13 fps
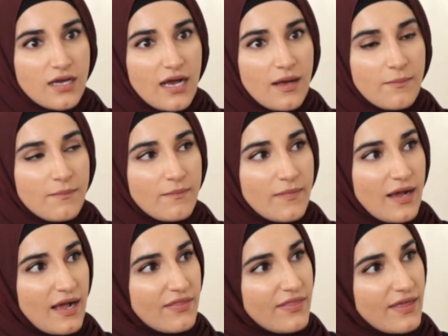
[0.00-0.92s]
And
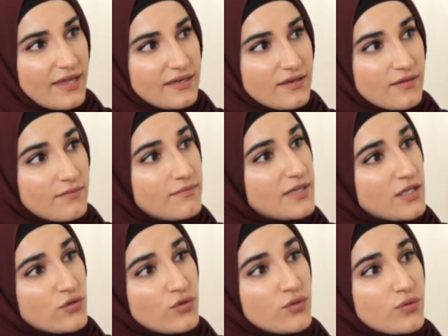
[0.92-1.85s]
then
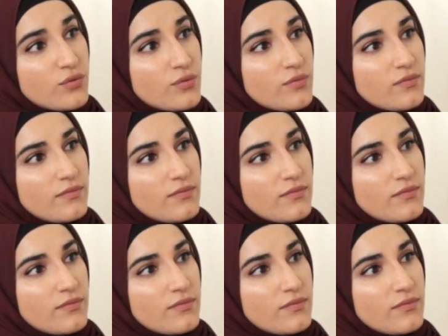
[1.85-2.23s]
me and you